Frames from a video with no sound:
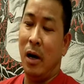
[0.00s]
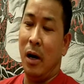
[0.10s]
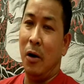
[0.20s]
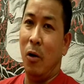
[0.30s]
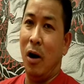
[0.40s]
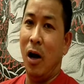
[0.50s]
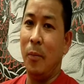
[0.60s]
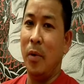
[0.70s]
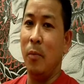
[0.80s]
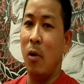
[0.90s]
I know a
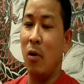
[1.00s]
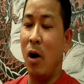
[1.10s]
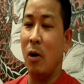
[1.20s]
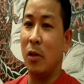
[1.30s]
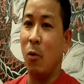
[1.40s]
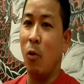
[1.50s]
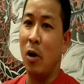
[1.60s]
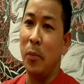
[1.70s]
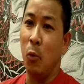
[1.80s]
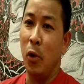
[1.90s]
lot of people go out there
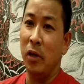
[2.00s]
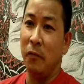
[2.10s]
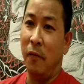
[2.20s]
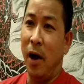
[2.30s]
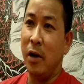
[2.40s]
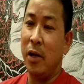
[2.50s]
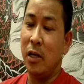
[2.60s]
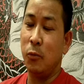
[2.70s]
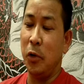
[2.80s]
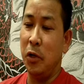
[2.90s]
want to win the fight.
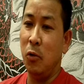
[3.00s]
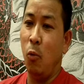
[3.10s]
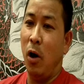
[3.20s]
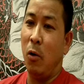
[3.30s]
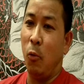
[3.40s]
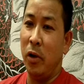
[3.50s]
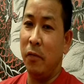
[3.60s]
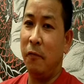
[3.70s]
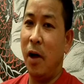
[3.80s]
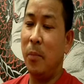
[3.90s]
Yes, we do want to
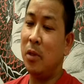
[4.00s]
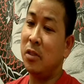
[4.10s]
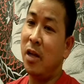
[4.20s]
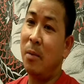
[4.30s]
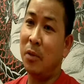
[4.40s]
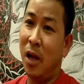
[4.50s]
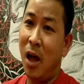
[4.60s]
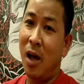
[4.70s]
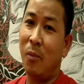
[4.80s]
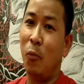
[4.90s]
win the fight, but at the same
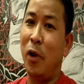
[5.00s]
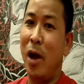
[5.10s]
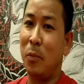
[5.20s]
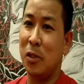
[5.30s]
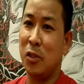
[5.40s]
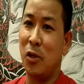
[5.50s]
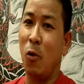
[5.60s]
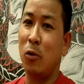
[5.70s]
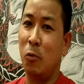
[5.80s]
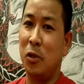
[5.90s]
time, we have to
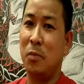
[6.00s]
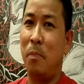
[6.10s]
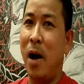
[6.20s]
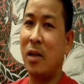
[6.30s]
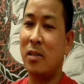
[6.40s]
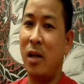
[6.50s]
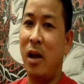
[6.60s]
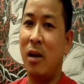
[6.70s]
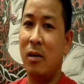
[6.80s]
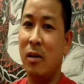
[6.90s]
show the respects
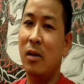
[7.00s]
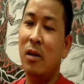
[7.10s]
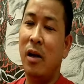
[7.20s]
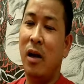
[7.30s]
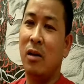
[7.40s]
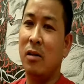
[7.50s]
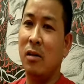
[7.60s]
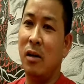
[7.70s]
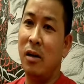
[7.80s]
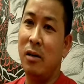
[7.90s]
and
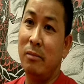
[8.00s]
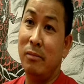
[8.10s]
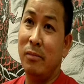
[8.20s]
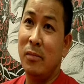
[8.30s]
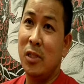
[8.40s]
the